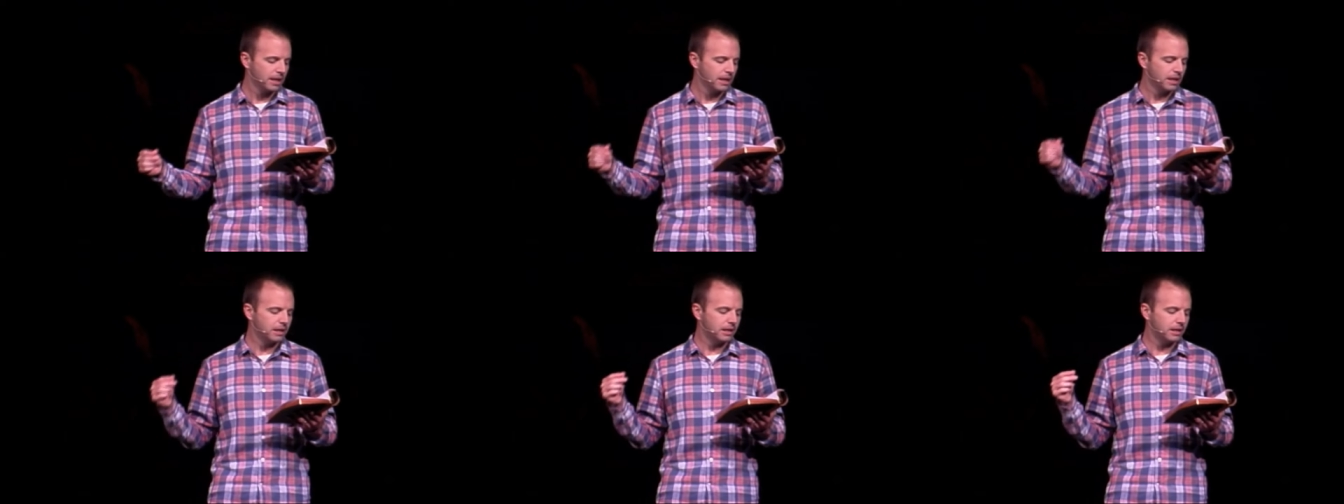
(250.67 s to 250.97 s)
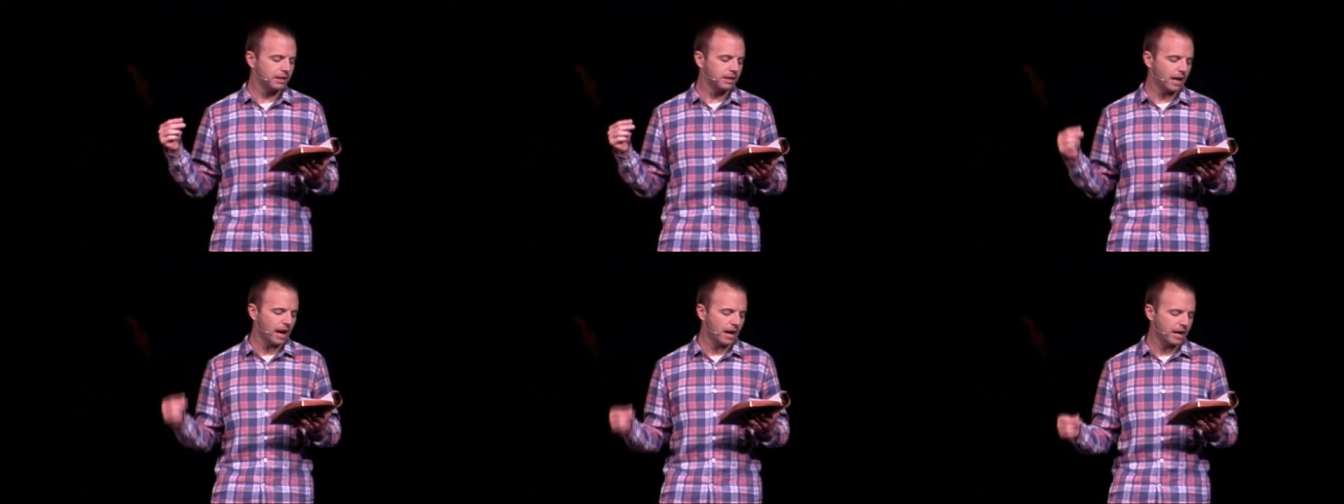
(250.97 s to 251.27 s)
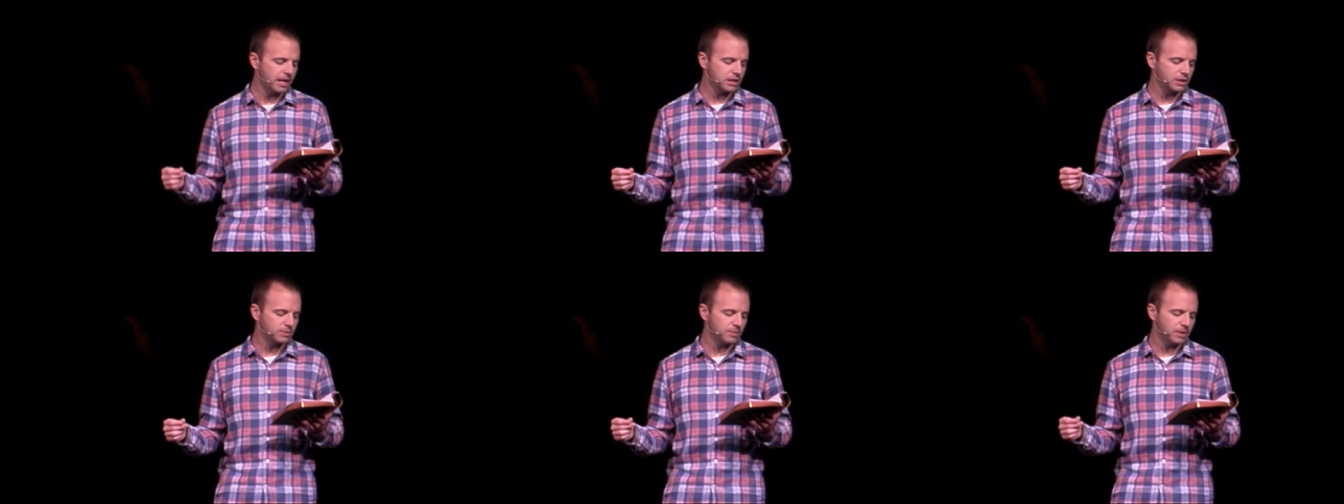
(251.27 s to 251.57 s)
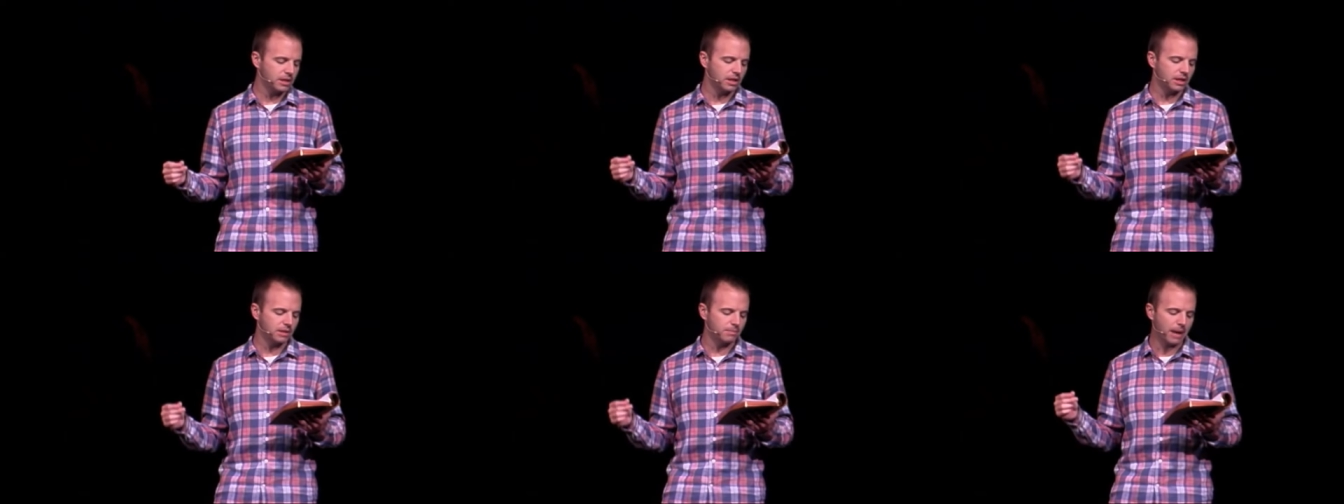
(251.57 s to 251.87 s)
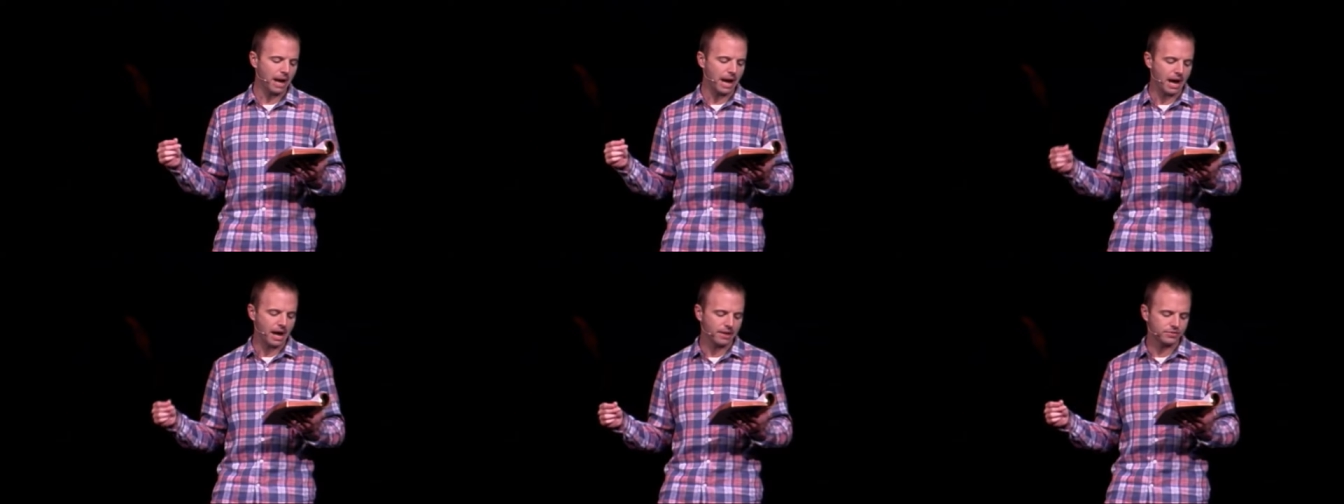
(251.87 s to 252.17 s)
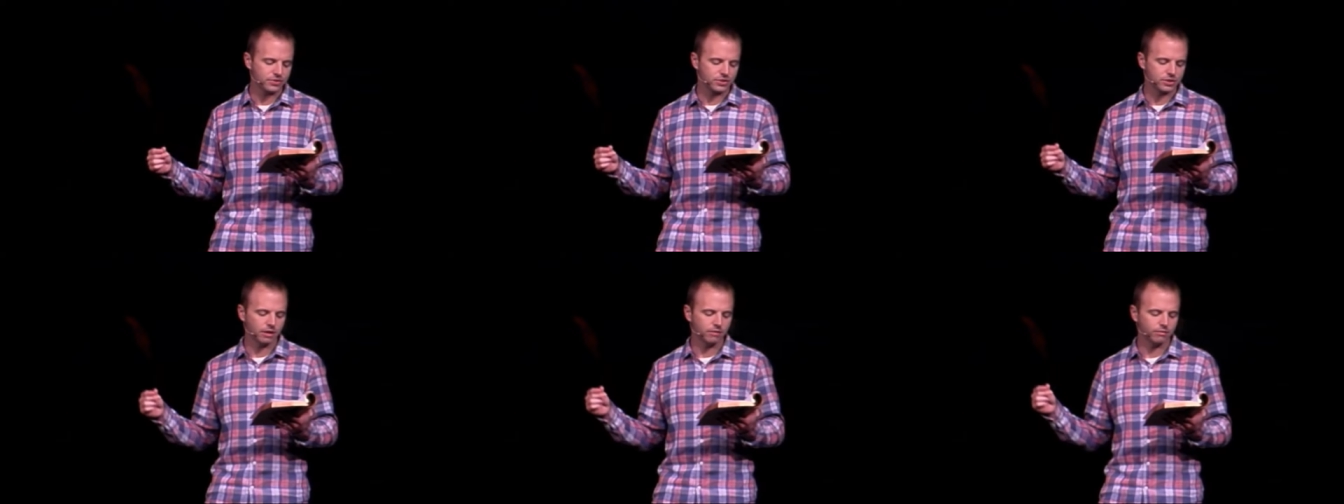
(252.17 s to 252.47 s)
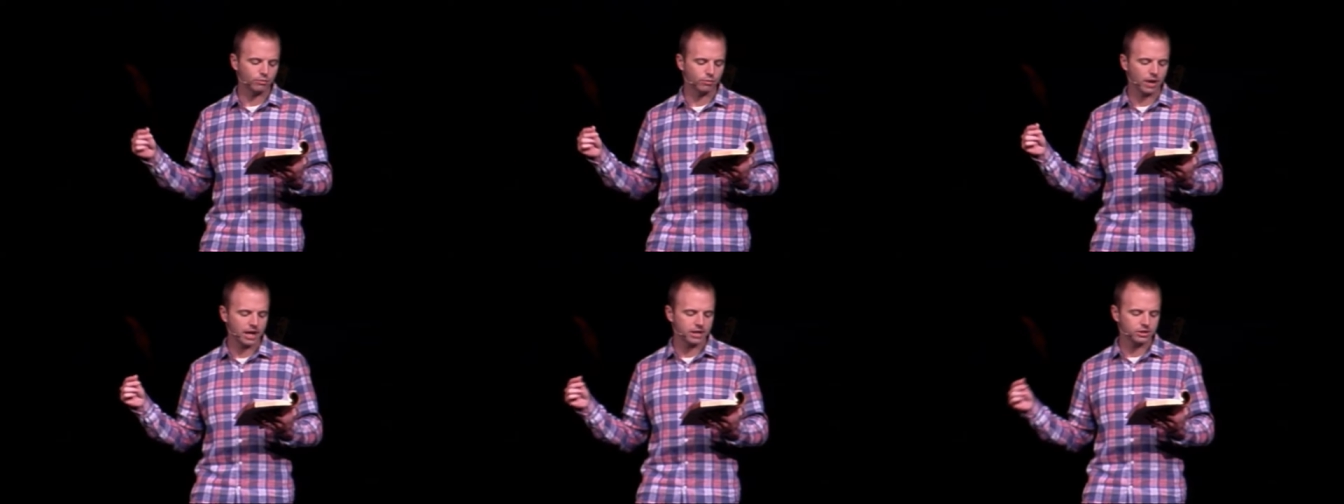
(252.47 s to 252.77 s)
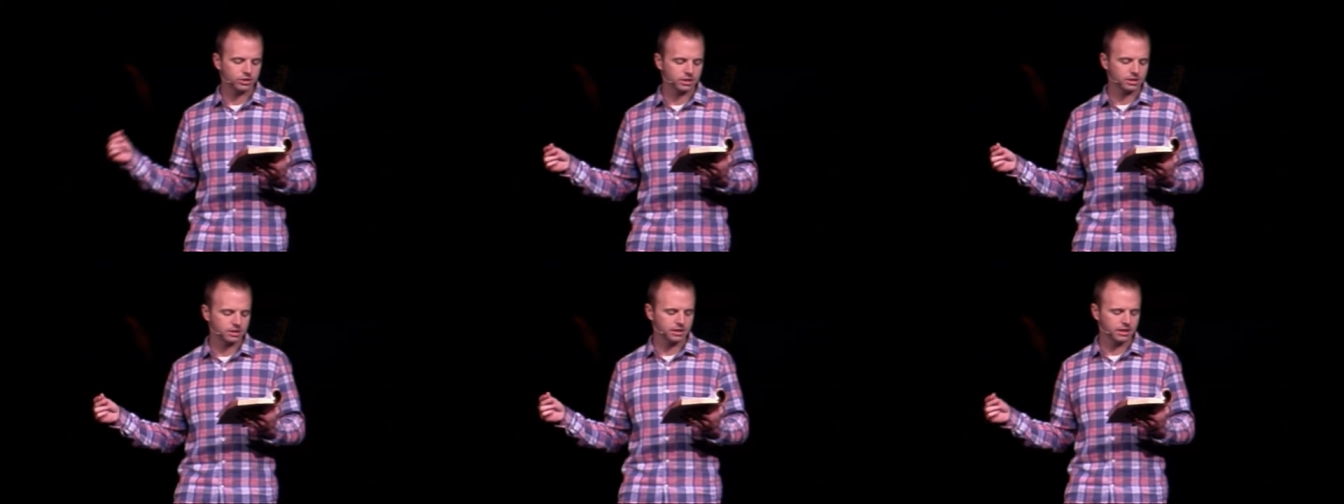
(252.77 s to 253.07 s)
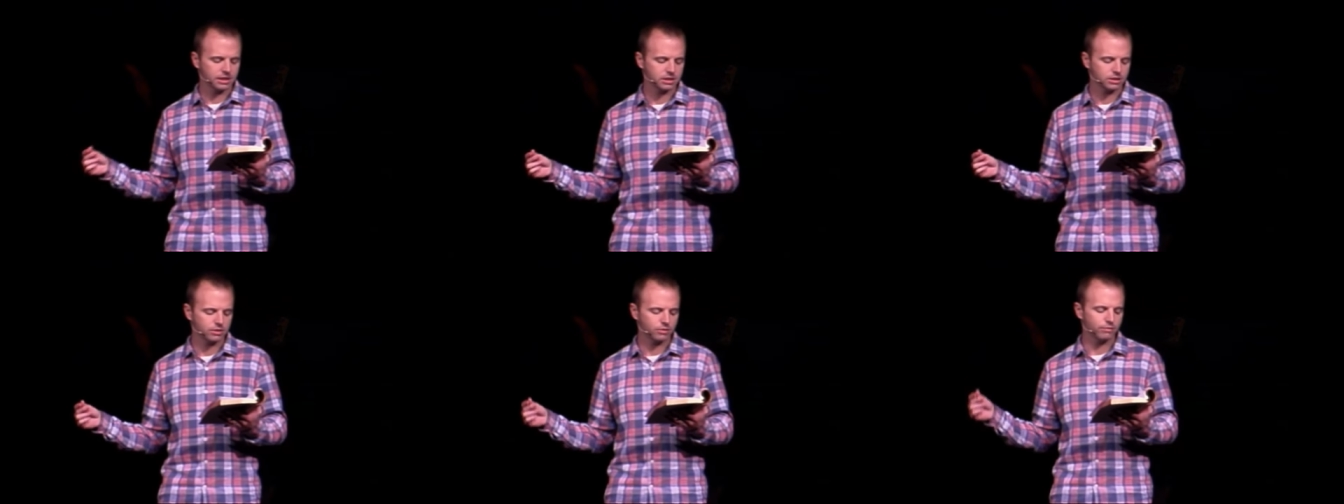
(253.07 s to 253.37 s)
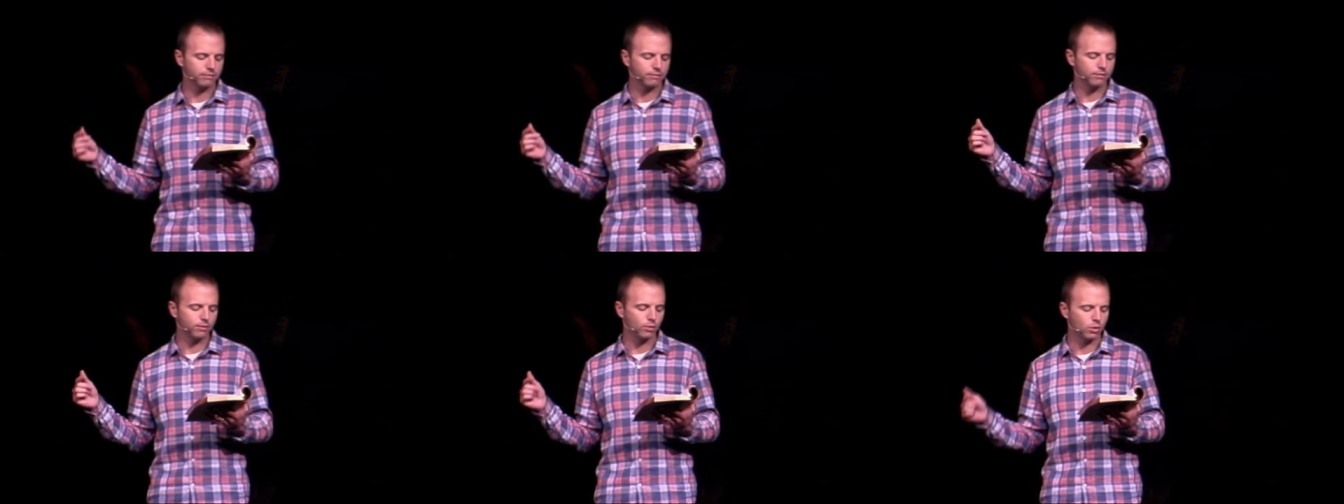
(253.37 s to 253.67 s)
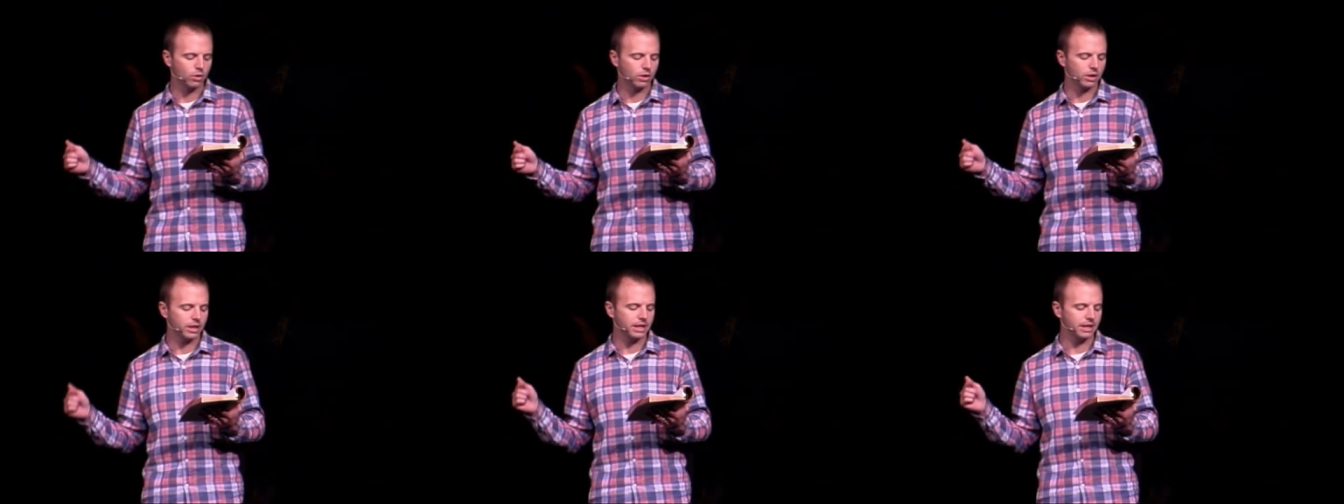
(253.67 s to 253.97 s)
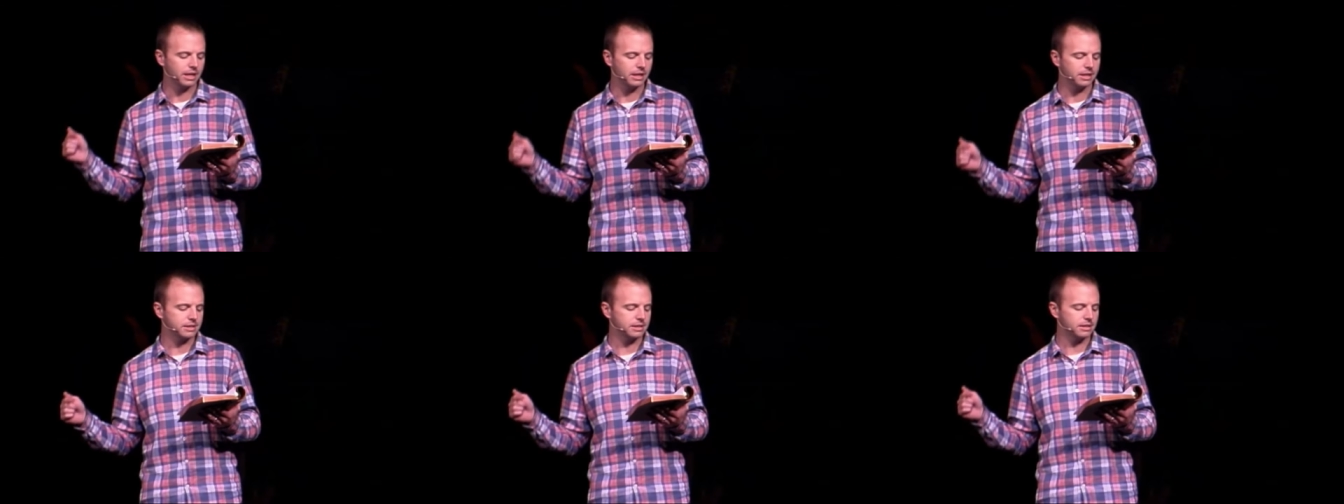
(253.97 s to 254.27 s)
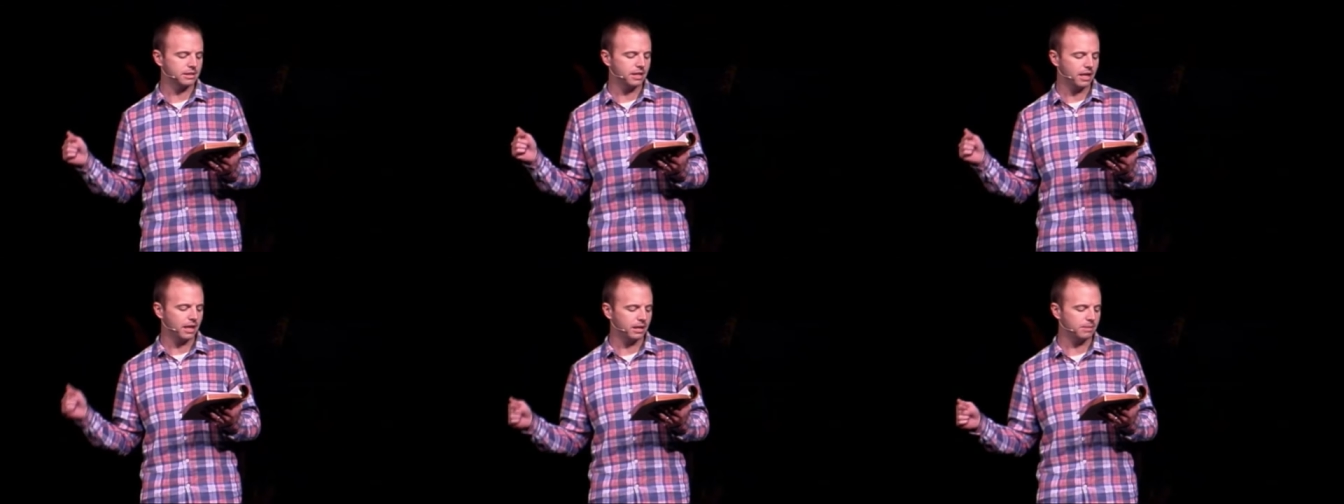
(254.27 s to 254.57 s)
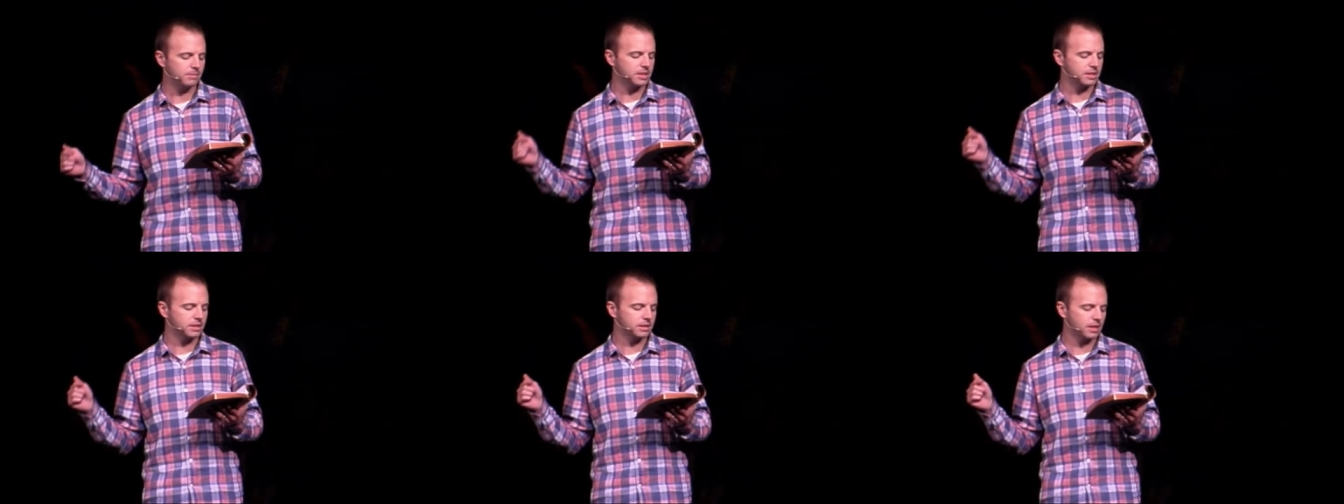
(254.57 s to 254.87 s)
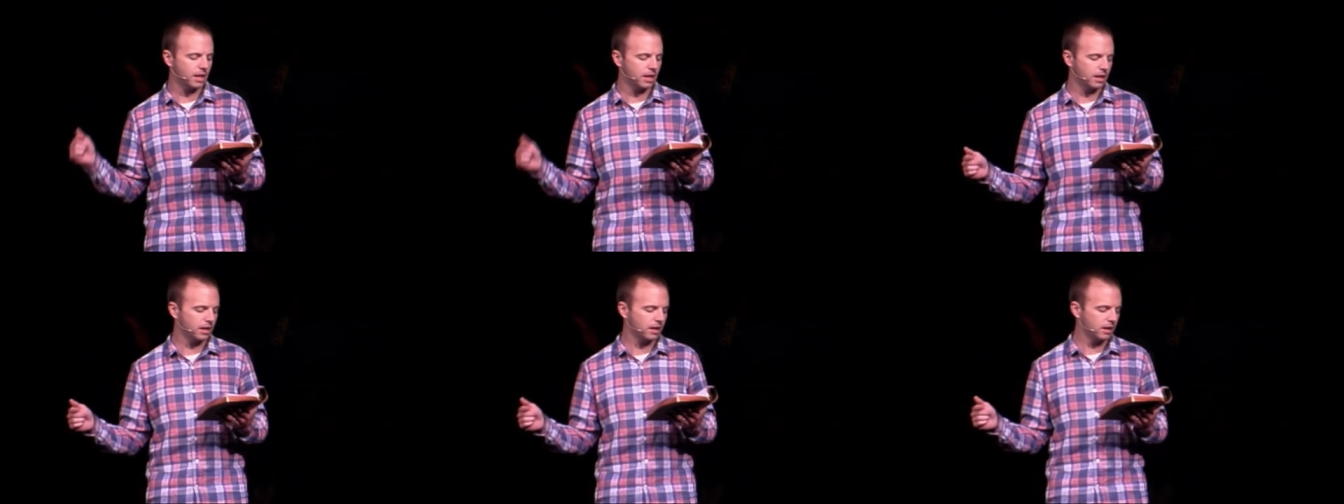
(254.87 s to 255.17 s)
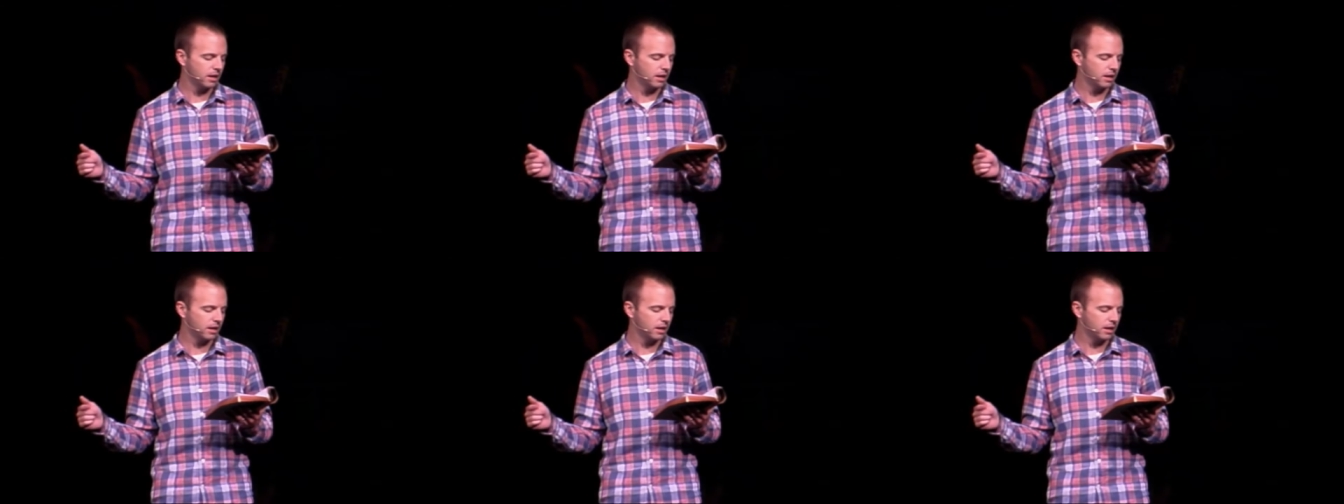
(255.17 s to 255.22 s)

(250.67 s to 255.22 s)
He guides me in paths of righteousness for his name's sake.